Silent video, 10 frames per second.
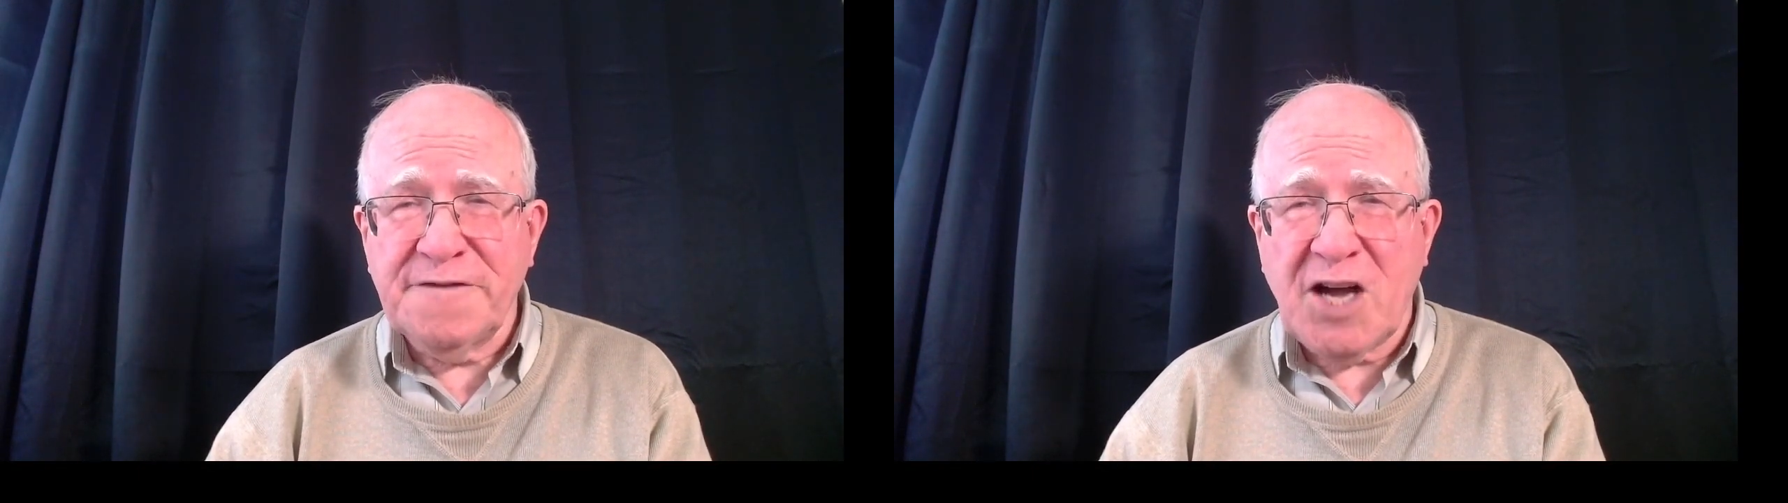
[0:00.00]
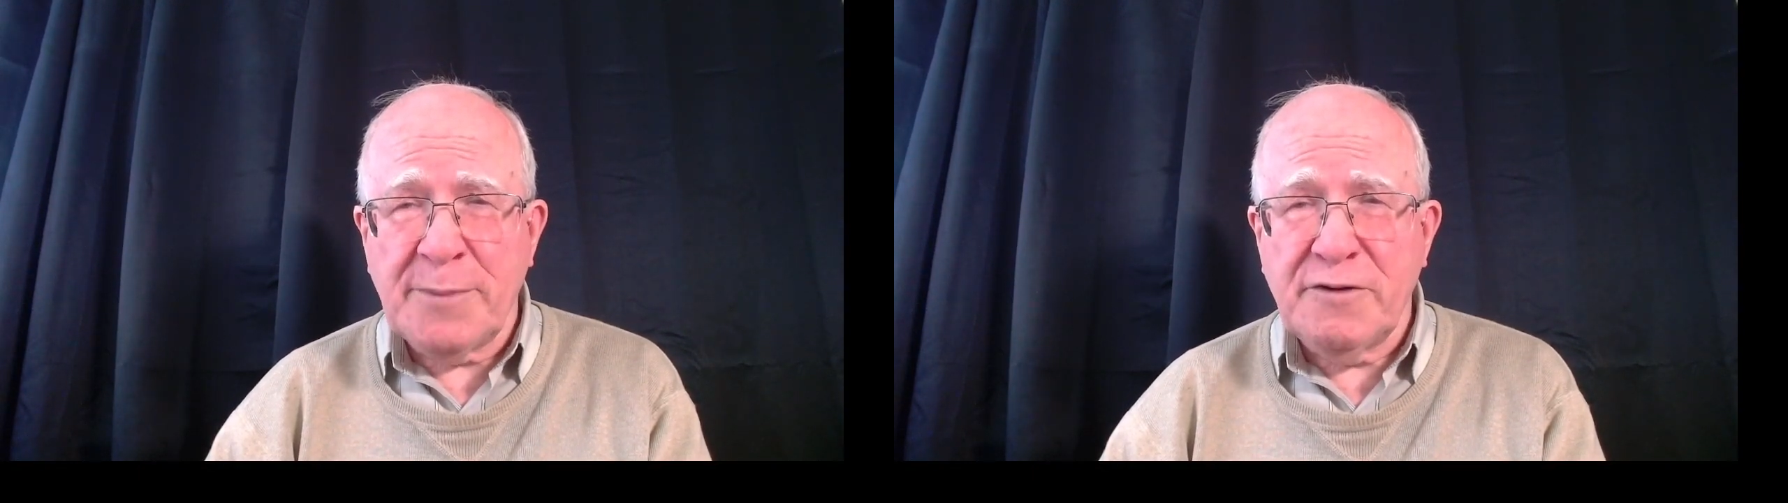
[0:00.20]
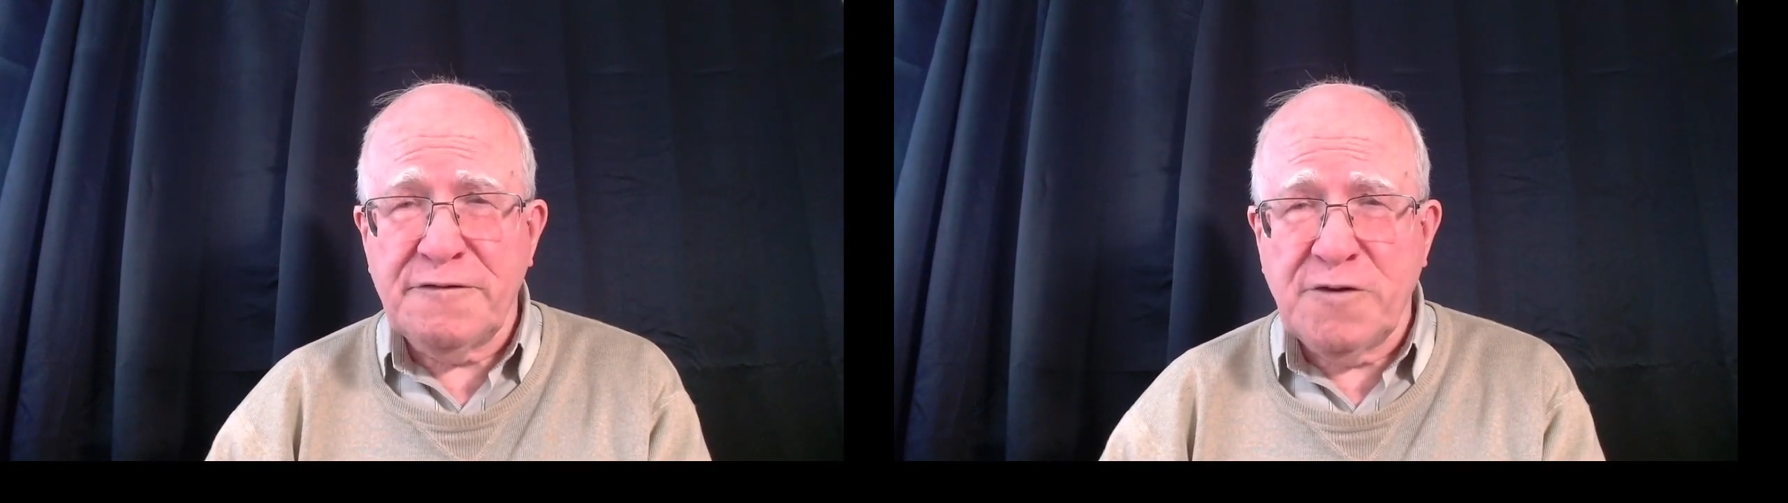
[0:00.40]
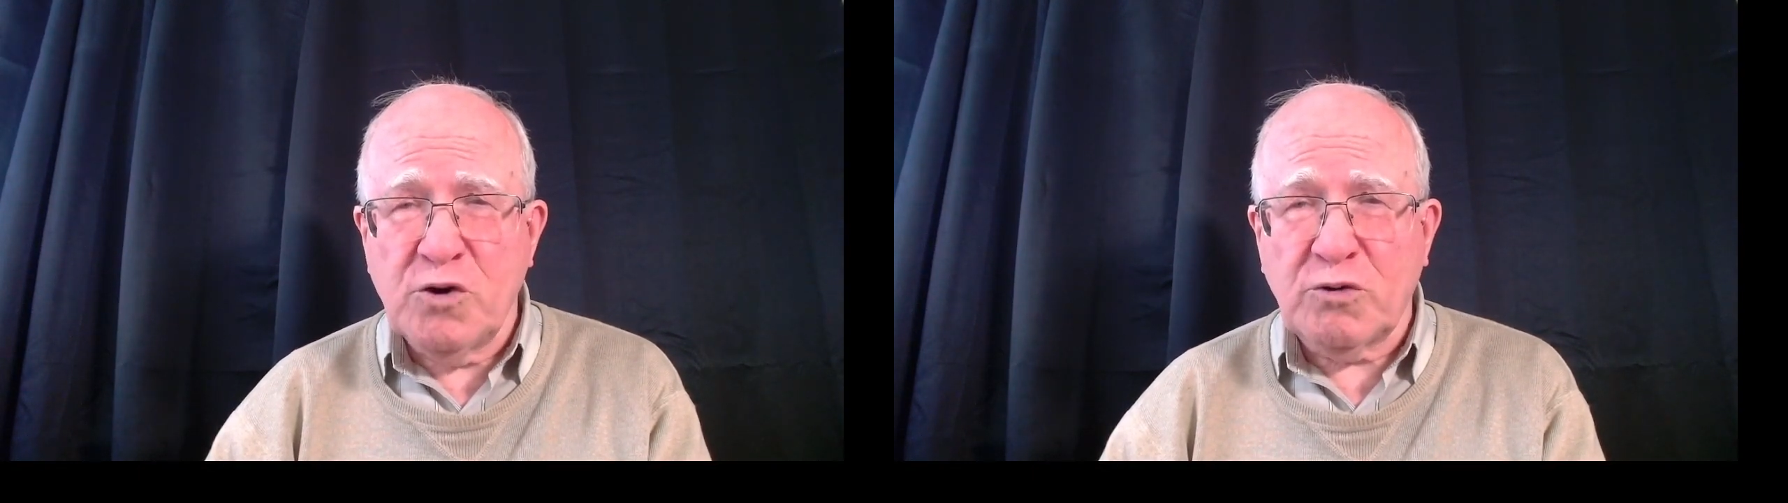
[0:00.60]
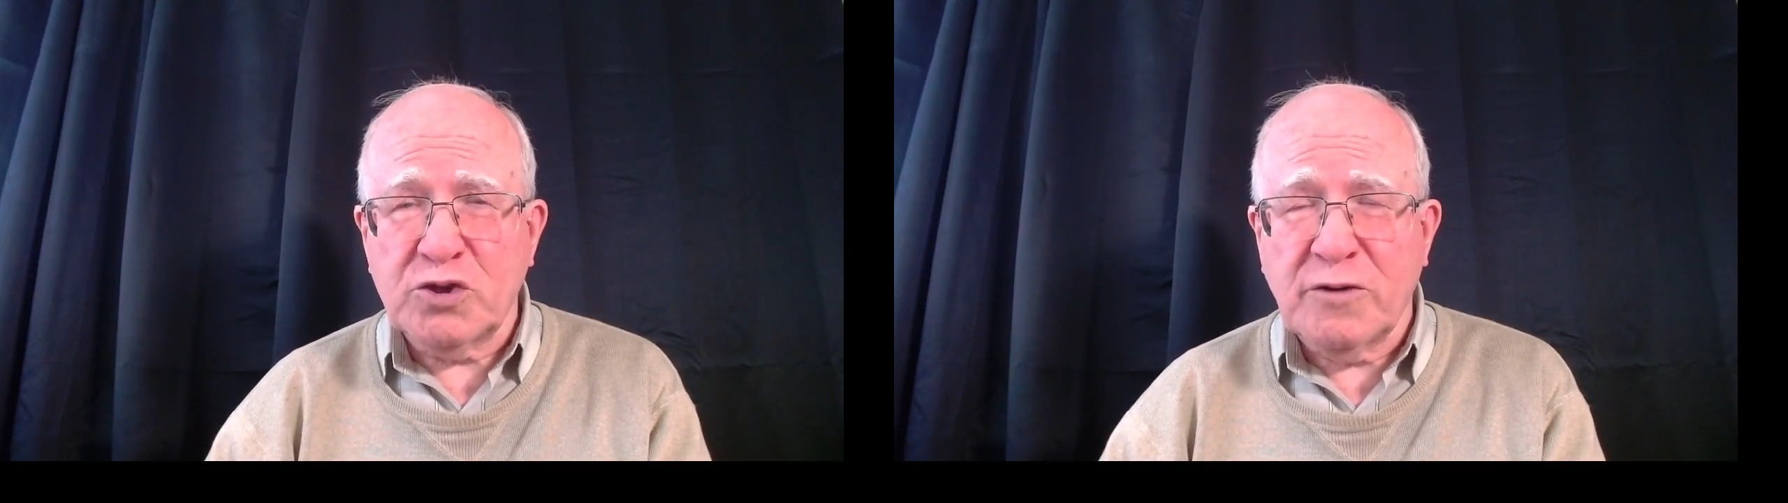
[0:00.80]
Hubble
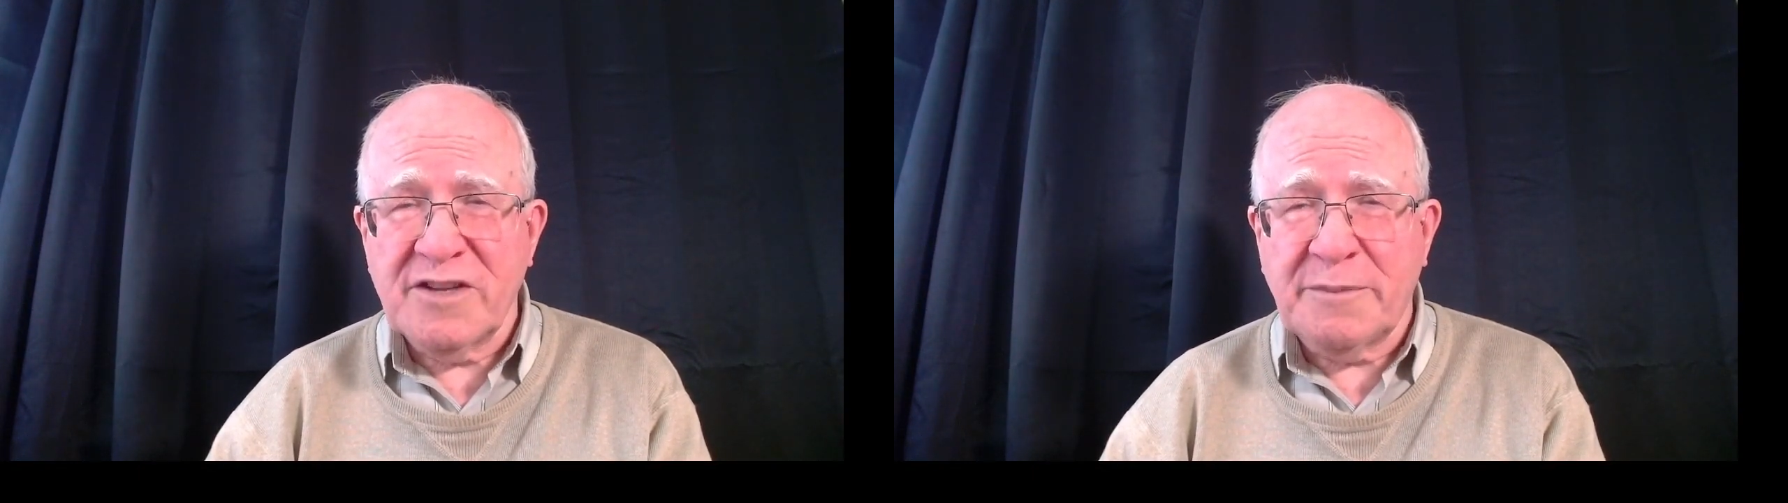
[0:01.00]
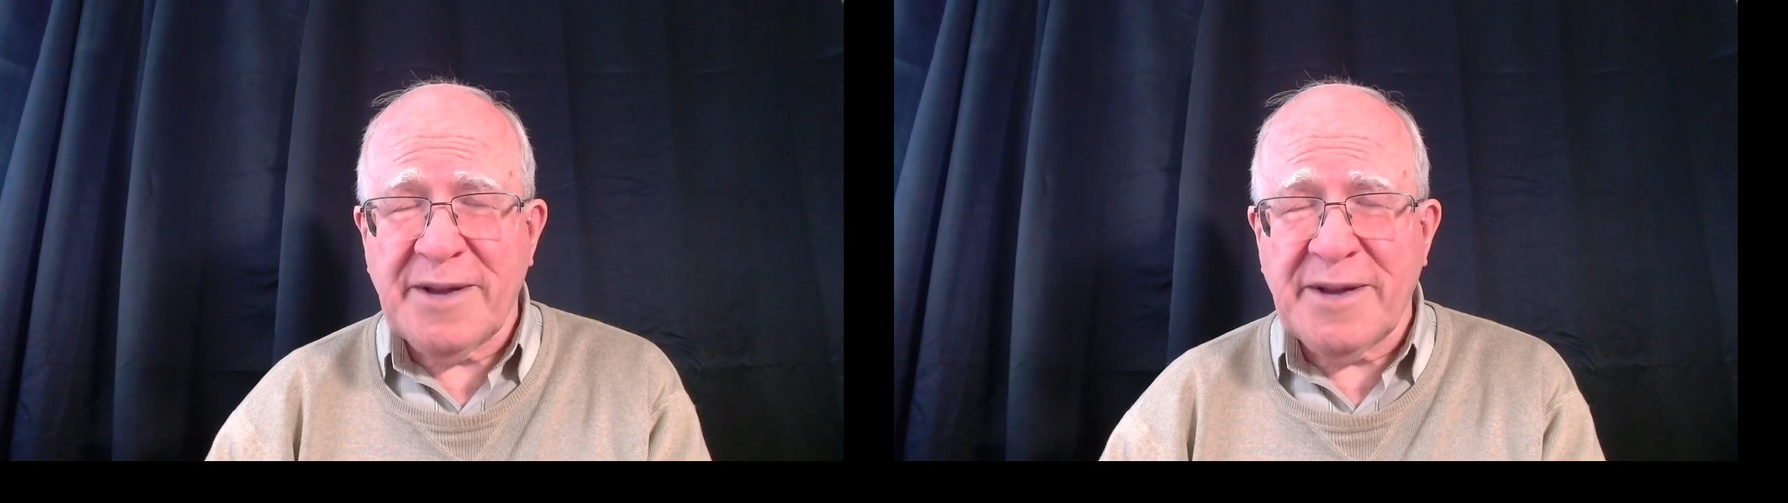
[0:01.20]
photos over the